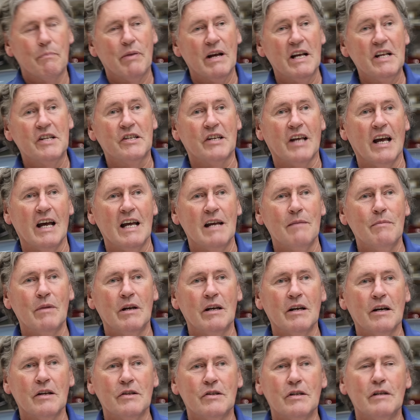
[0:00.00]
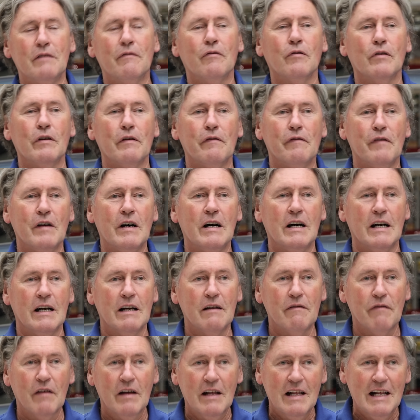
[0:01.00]
peace came in
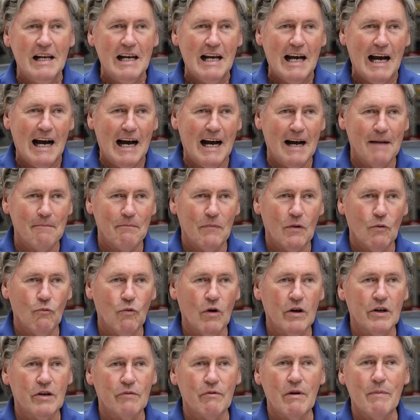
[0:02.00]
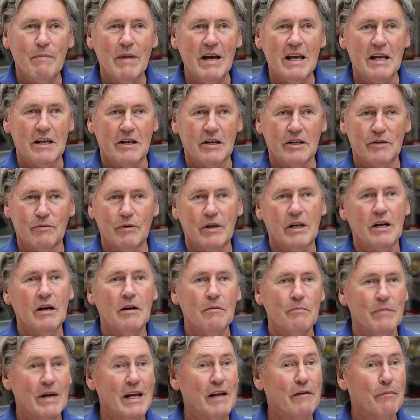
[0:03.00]
1945, what do we make? Because we
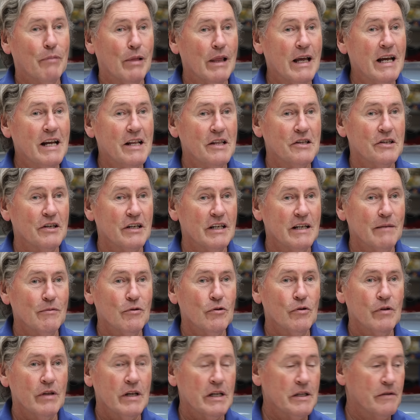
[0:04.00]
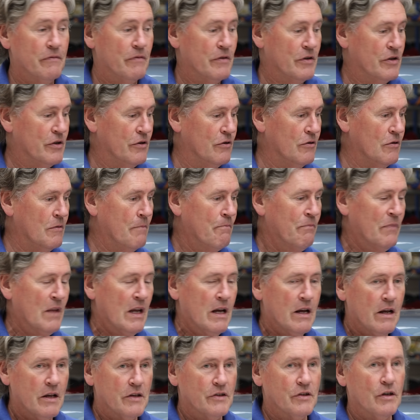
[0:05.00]
can't make planes anymore, that's for sure.
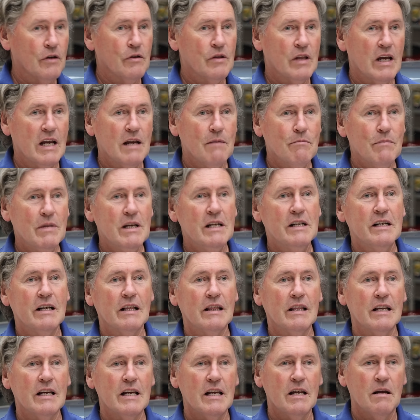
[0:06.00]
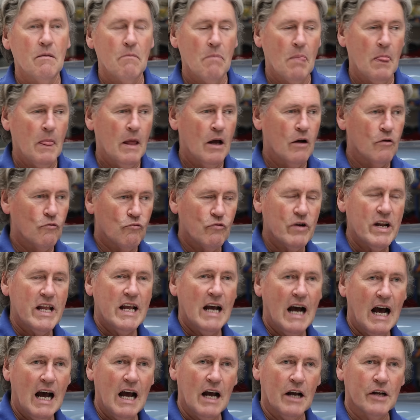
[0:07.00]
So they immediately
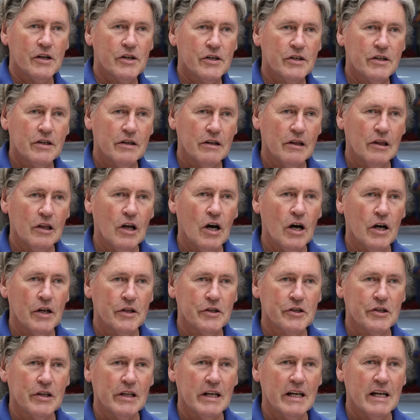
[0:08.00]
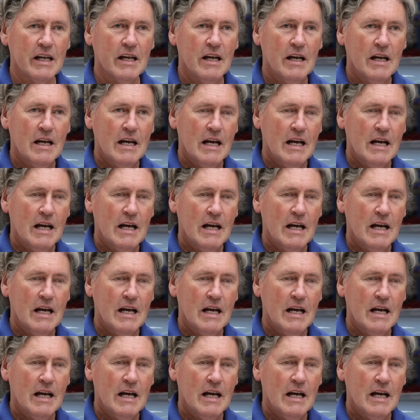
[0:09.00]
rehashed largely